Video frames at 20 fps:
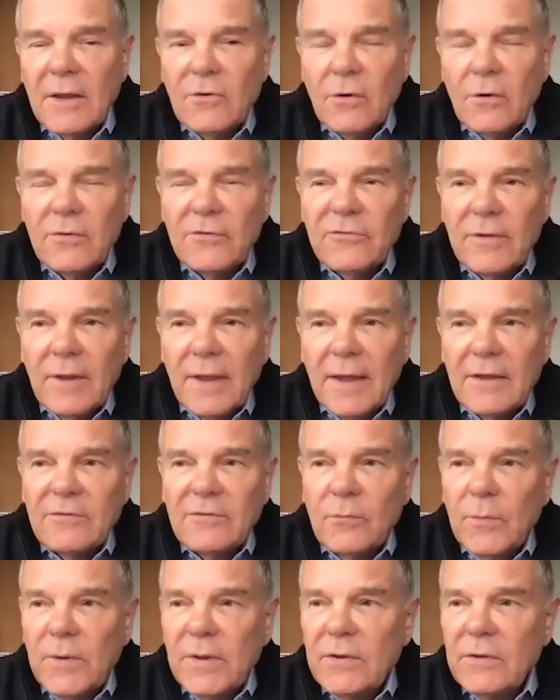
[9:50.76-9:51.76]
noticed
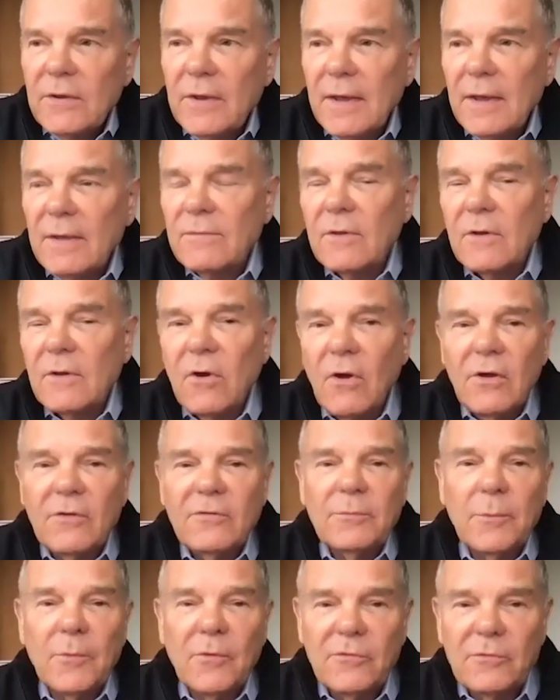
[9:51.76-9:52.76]
last week you had the
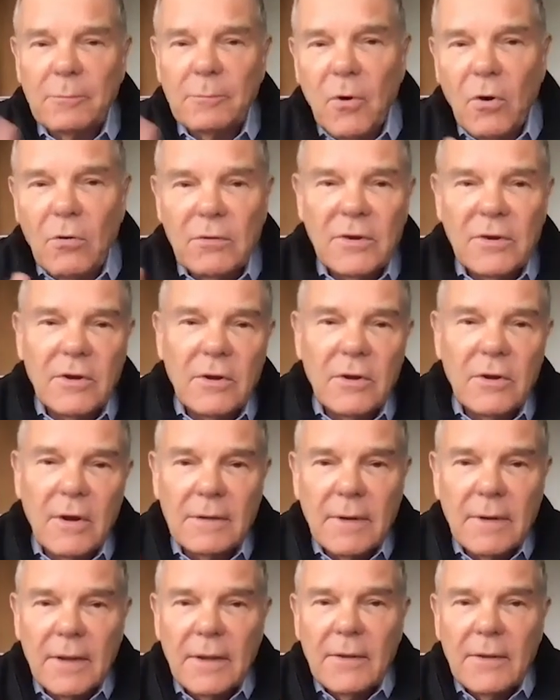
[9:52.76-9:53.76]
Cosmos
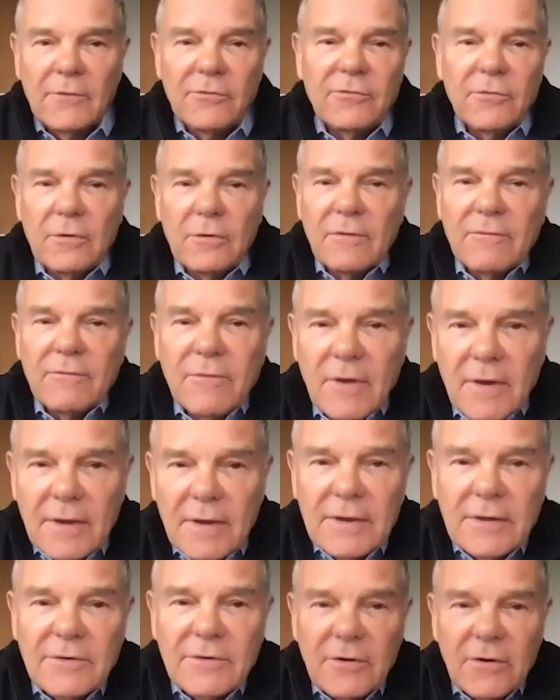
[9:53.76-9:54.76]
Polkadot sort of
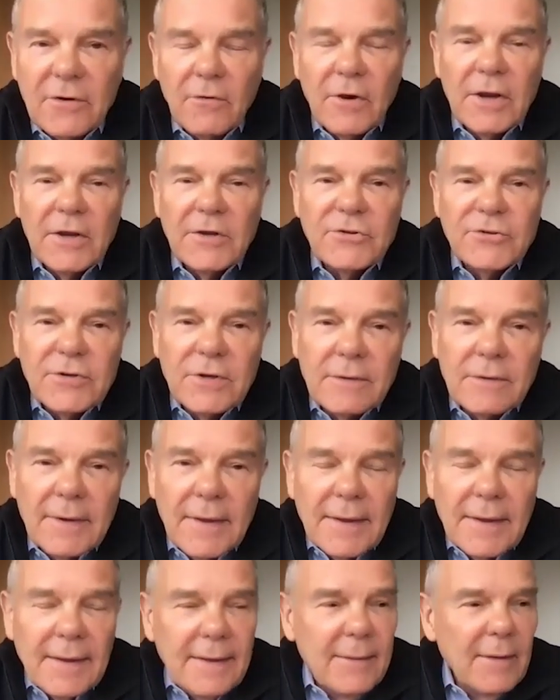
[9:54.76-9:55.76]
integration.
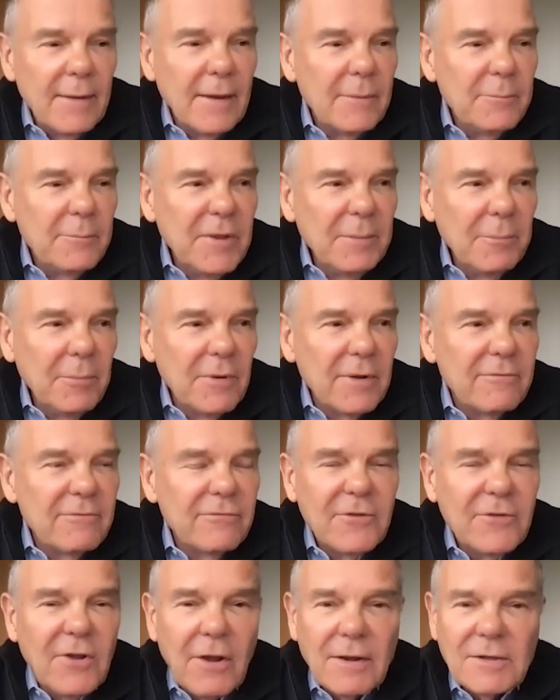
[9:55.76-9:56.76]
People have
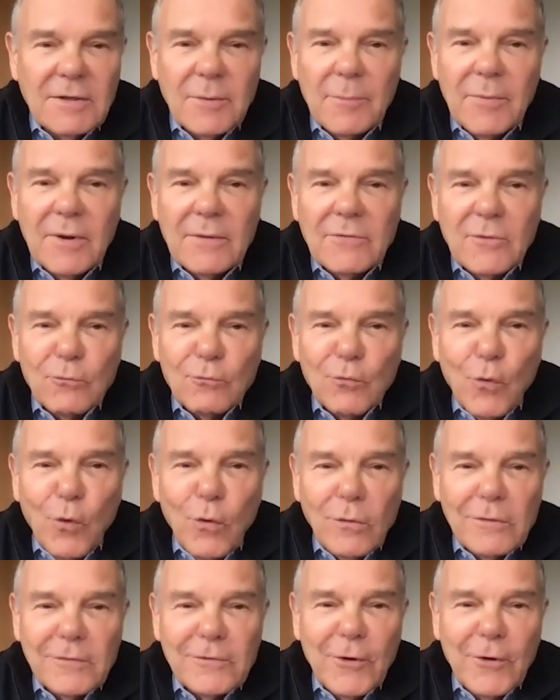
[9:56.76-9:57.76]
talked about the
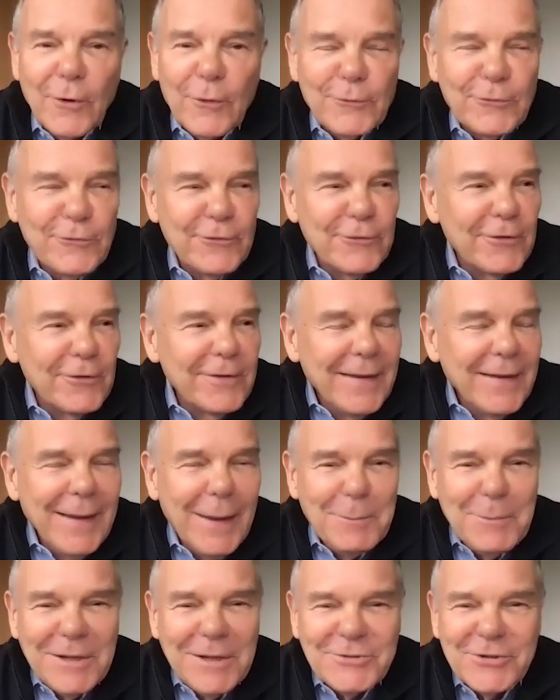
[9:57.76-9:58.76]
roller coaster.
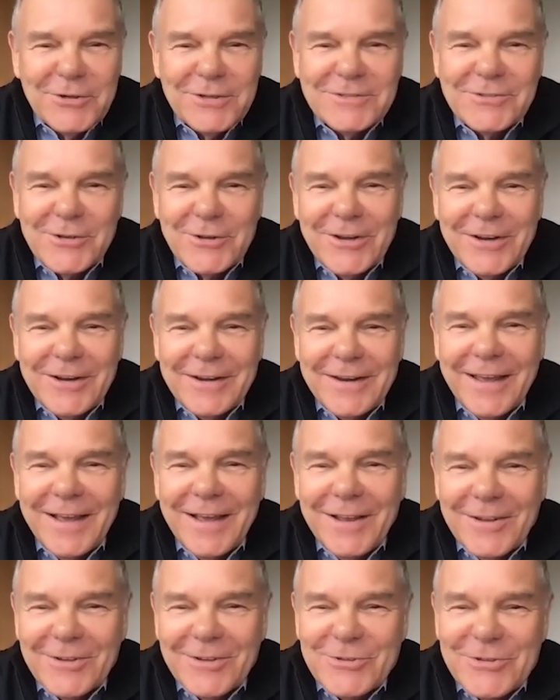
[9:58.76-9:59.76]
I'm not sure it's a good
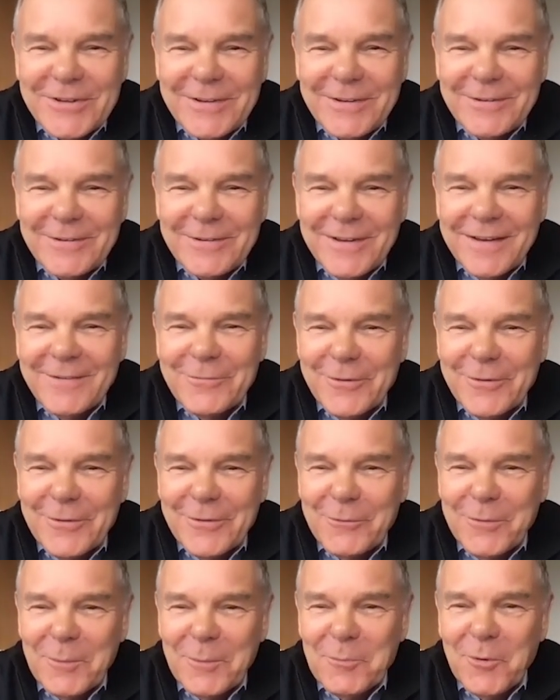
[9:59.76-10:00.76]
analogy for
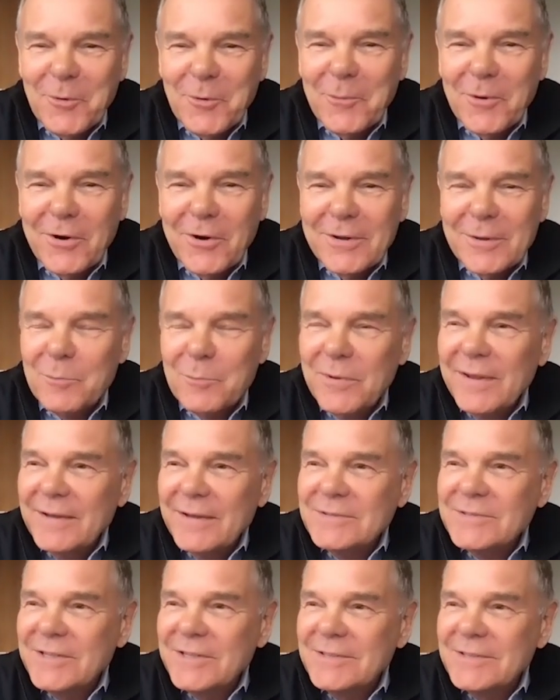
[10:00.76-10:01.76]
the crypto
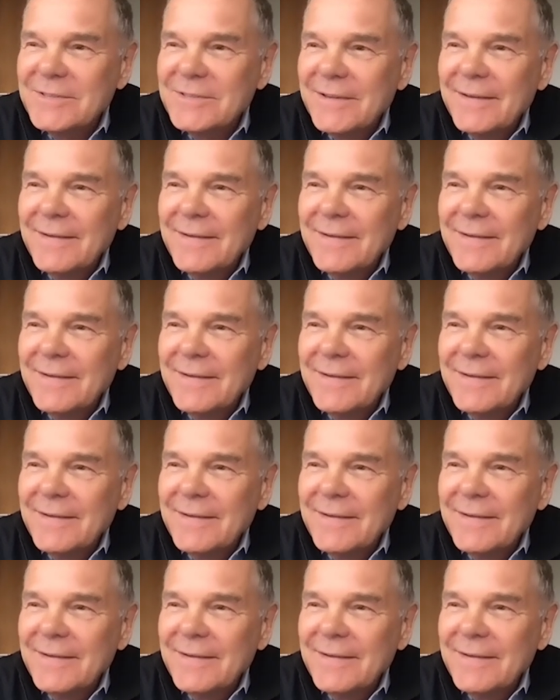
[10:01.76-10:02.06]
marketplace because